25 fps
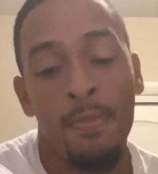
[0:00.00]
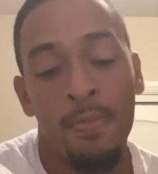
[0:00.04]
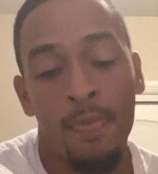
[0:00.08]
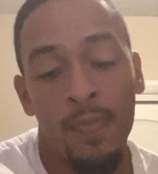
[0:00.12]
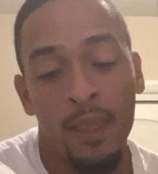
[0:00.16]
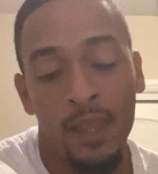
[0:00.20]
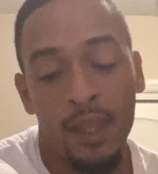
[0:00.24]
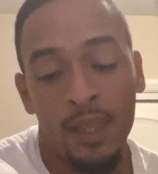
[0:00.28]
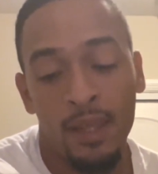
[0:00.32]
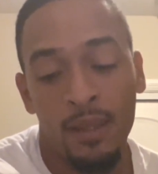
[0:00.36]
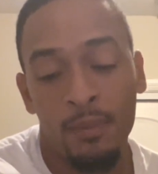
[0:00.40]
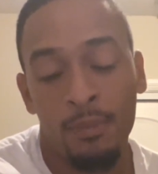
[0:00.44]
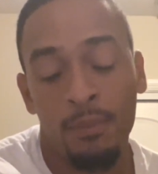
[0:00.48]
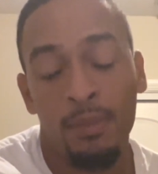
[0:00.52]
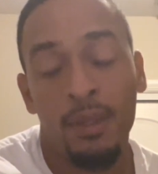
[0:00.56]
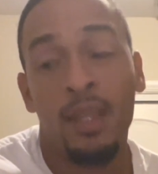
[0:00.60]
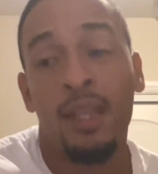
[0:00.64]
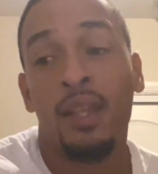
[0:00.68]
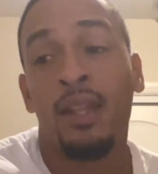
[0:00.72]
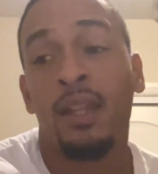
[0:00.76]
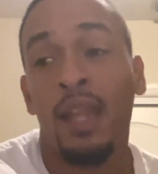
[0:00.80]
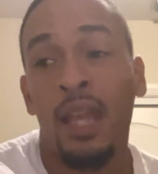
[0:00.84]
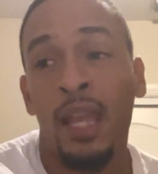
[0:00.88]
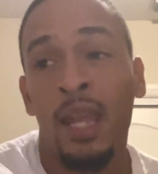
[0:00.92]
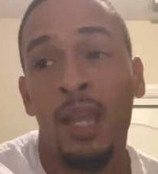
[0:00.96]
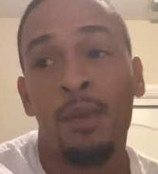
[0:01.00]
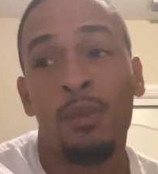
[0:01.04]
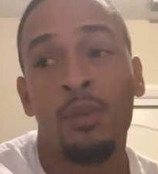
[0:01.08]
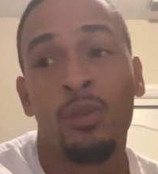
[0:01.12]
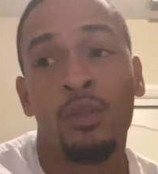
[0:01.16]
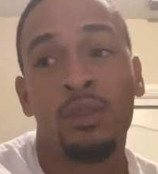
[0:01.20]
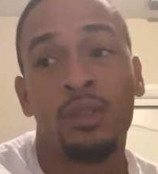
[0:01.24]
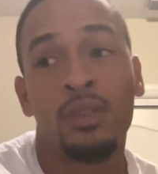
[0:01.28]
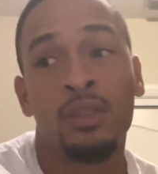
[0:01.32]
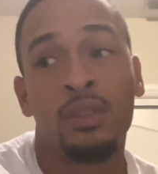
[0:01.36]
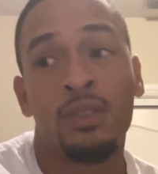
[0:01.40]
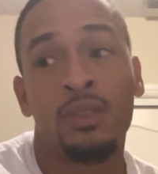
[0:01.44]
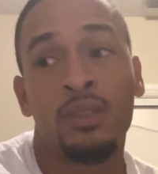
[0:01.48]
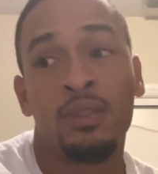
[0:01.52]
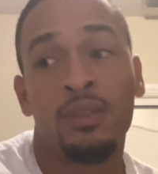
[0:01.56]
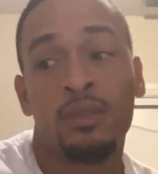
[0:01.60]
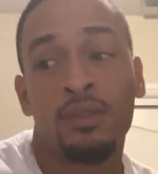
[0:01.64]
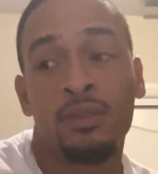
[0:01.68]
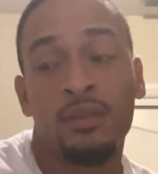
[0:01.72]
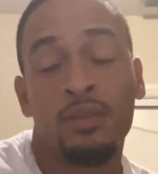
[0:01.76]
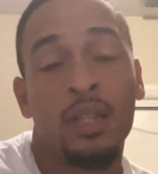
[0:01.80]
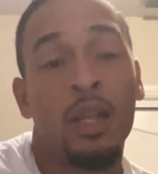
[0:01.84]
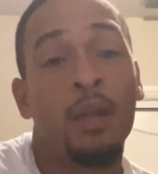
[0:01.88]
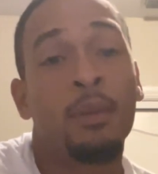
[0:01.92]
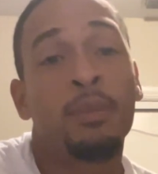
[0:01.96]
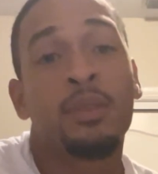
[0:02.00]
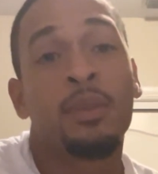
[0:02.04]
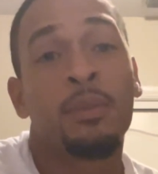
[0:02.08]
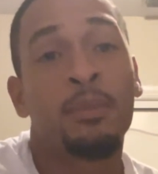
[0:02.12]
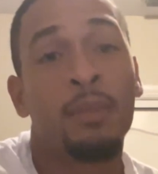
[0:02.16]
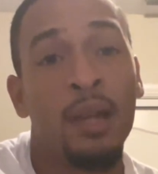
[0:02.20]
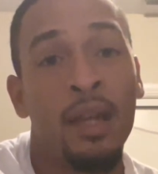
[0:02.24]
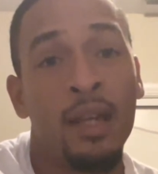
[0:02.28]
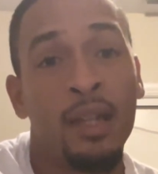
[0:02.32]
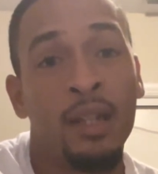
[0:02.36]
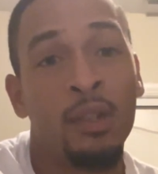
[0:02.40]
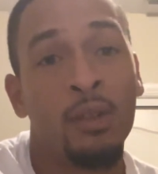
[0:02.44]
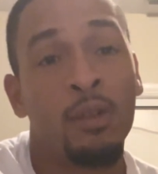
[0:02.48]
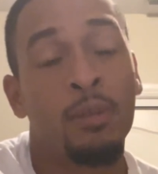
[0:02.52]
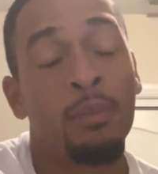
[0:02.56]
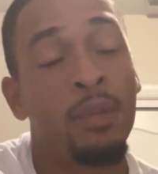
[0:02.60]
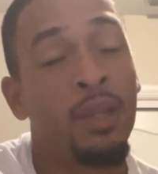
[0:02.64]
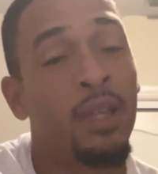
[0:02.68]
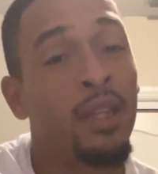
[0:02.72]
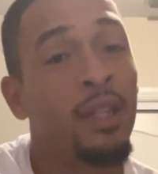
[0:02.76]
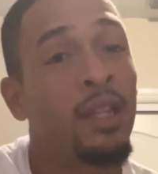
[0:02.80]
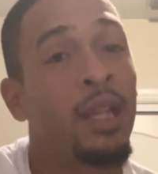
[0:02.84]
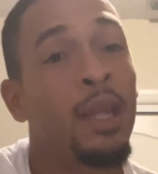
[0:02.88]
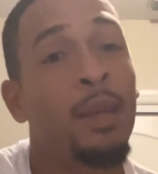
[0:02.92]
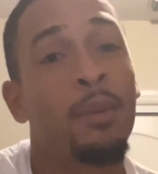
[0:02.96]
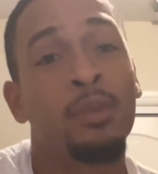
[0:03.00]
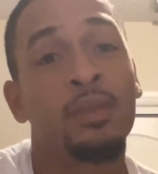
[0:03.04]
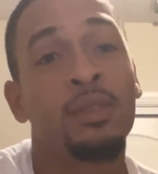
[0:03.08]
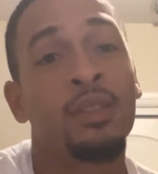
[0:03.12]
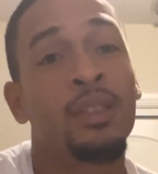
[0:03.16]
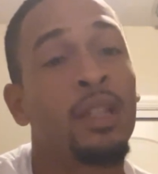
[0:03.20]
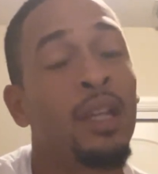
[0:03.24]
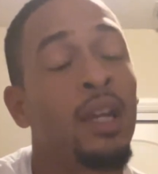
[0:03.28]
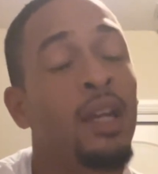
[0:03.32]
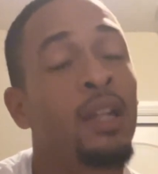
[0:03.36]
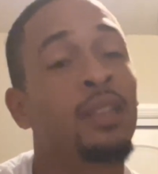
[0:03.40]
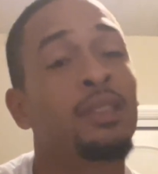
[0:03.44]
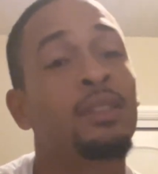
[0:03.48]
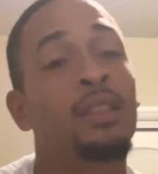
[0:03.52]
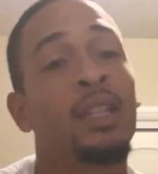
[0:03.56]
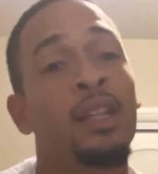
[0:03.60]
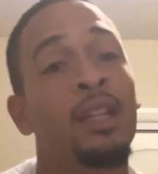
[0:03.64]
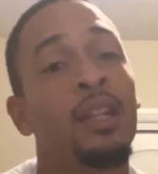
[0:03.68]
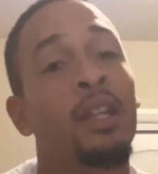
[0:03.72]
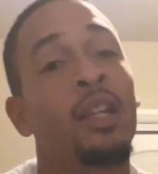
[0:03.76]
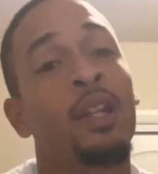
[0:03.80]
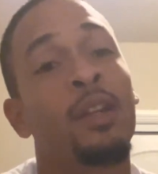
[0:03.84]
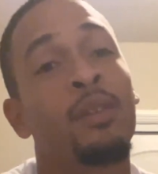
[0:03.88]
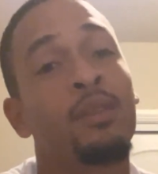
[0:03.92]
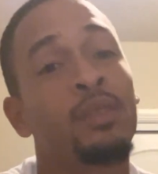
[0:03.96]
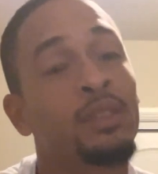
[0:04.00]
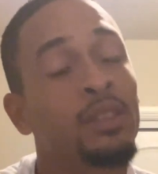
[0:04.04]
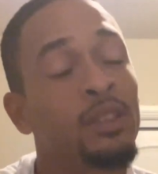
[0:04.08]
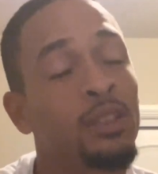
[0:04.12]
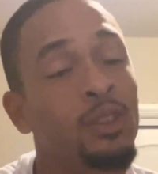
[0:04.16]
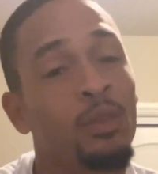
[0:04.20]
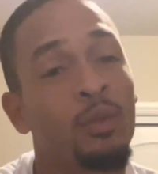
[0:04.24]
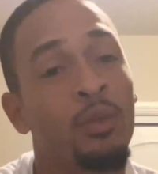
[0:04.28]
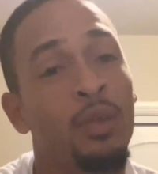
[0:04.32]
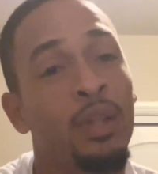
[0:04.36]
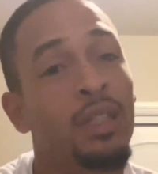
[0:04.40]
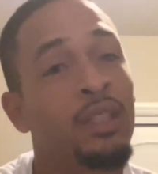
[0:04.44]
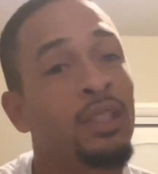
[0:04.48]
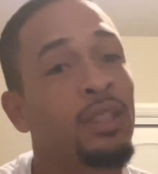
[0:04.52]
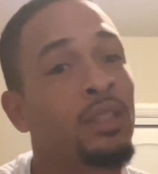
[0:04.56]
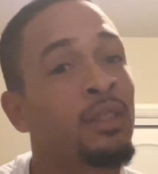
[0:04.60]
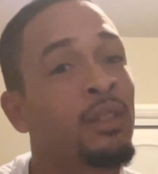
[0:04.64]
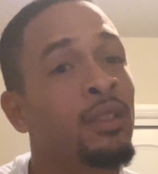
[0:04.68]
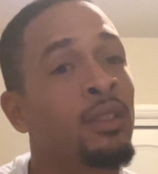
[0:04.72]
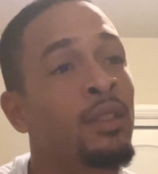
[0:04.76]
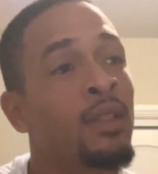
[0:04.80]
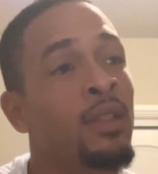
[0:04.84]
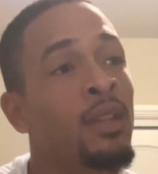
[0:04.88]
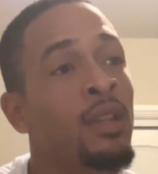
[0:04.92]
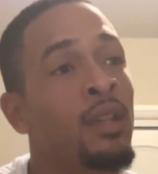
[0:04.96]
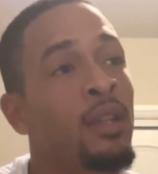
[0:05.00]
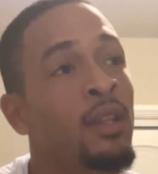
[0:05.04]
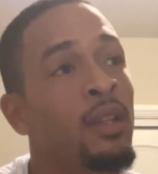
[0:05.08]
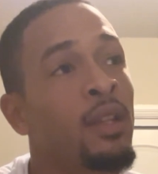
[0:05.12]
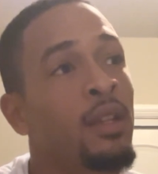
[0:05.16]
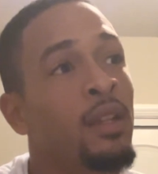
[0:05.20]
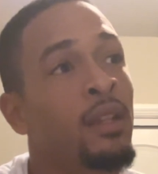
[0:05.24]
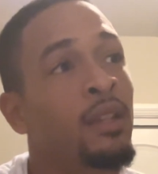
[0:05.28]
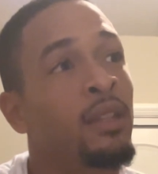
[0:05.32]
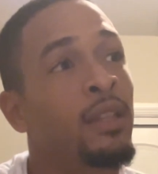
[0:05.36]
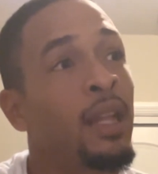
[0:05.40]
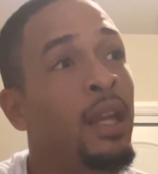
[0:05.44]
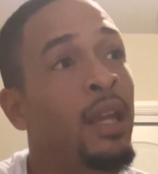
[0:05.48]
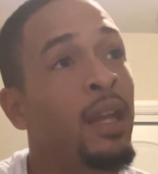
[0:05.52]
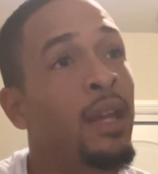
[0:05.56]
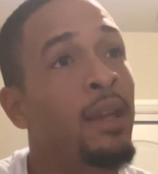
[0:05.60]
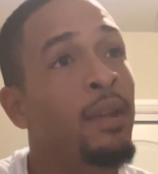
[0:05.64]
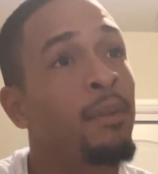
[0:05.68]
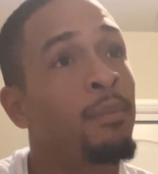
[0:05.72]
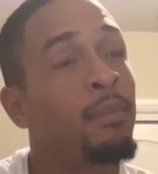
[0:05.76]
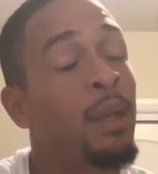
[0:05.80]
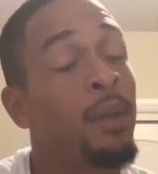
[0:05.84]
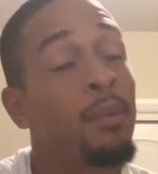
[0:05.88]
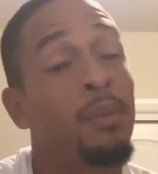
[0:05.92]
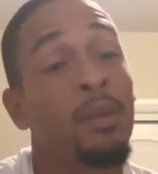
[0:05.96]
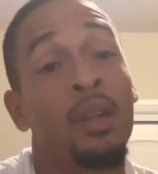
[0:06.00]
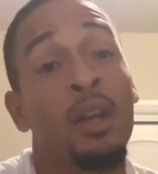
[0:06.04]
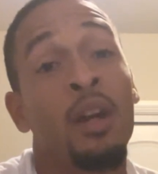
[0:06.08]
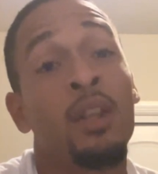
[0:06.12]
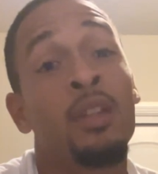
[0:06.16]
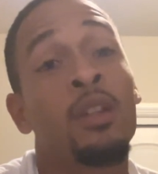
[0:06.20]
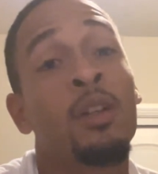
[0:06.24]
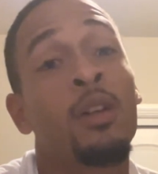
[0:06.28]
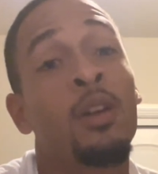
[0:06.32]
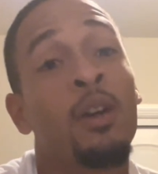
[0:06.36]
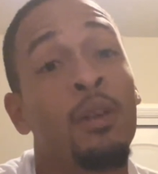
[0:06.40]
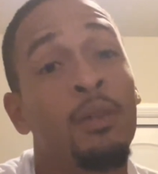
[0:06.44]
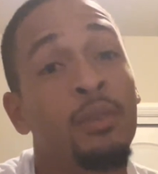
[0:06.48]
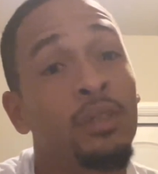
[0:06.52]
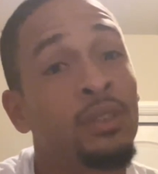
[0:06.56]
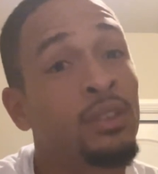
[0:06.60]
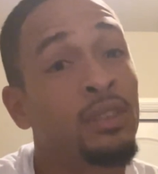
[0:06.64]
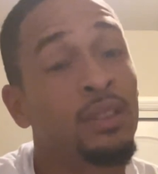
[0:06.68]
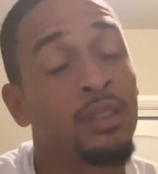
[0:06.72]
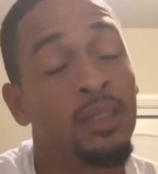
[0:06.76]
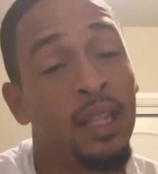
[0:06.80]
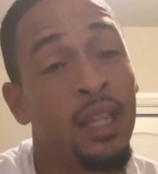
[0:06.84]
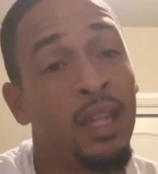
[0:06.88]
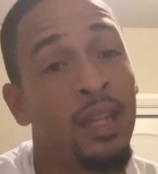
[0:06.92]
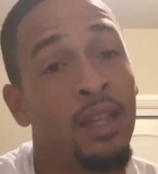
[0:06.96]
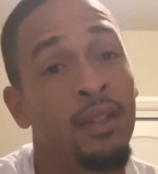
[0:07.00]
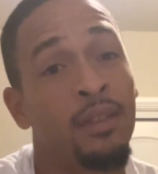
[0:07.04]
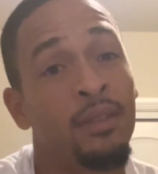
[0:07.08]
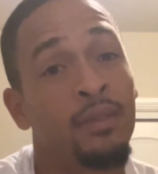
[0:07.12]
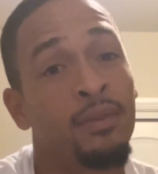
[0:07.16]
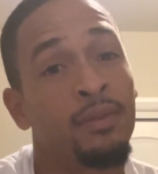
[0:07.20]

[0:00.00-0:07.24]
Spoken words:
in being able to help somebody, or being able to kind of take care of a situation that maybe other officers can't.